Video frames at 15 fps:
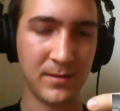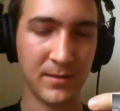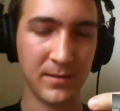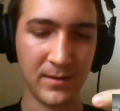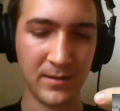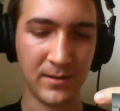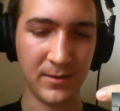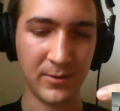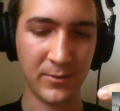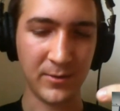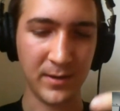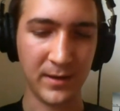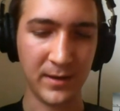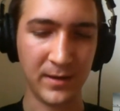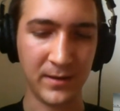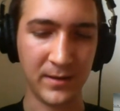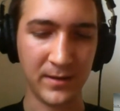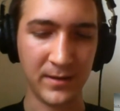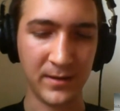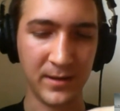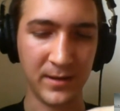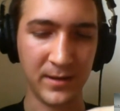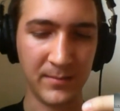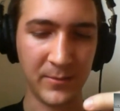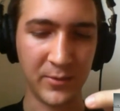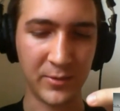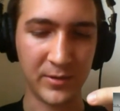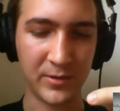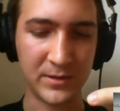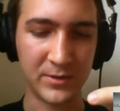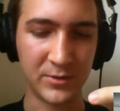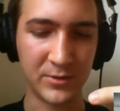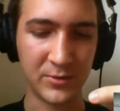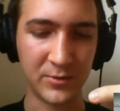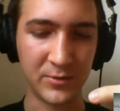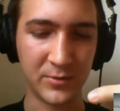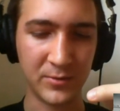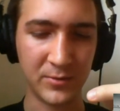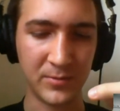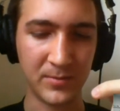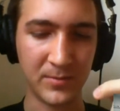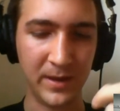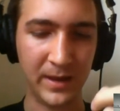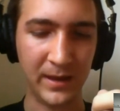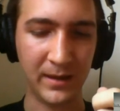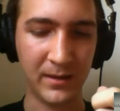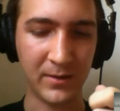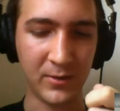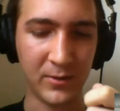okay, I'm going to make